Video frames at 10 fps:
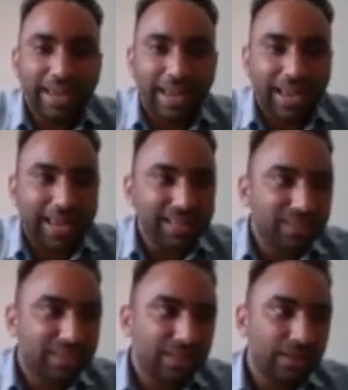As
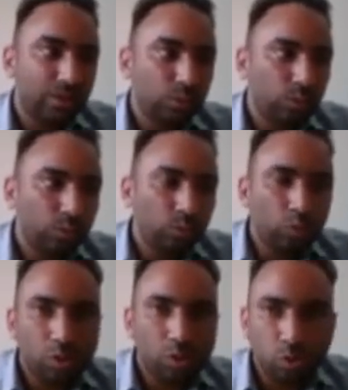
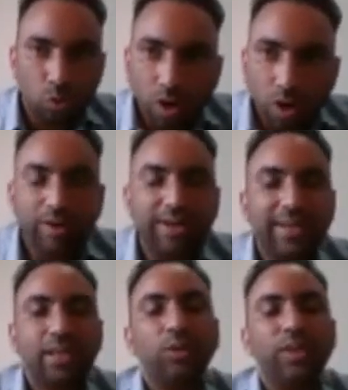those who are already
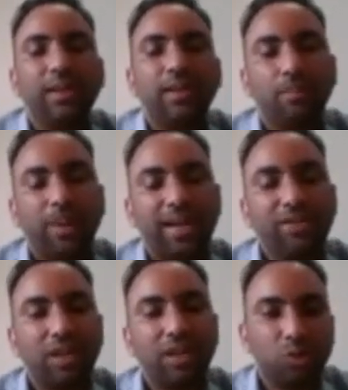doing
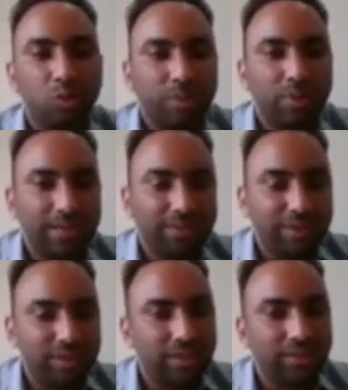pedestrum mushroom
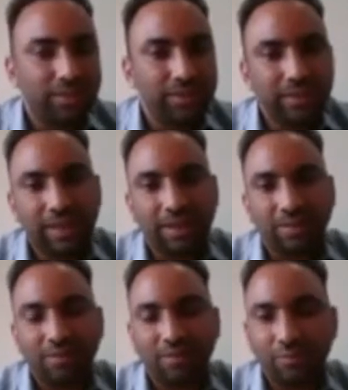cultivation, they are
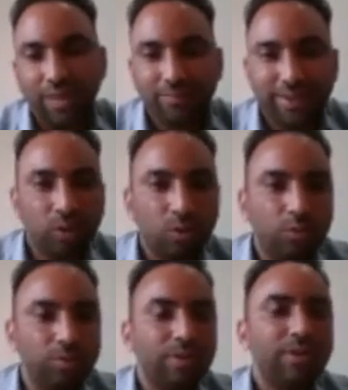very well known